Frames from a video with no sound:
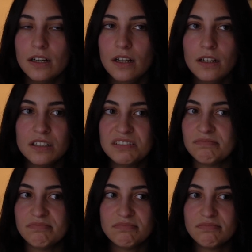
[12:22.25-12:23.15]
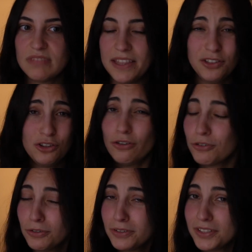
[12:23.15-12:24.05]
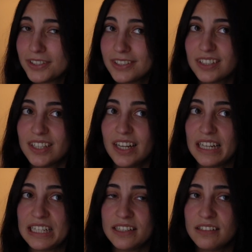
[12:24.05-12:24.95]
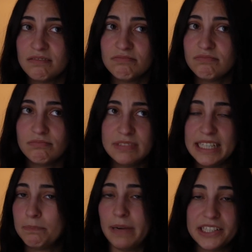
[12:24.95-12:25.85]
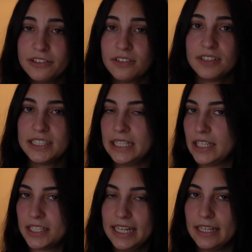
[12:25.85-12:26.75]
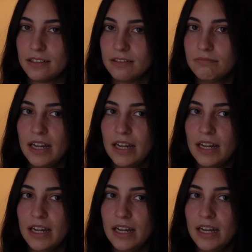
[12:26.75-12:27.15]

added torus, and did patterns, and that's it.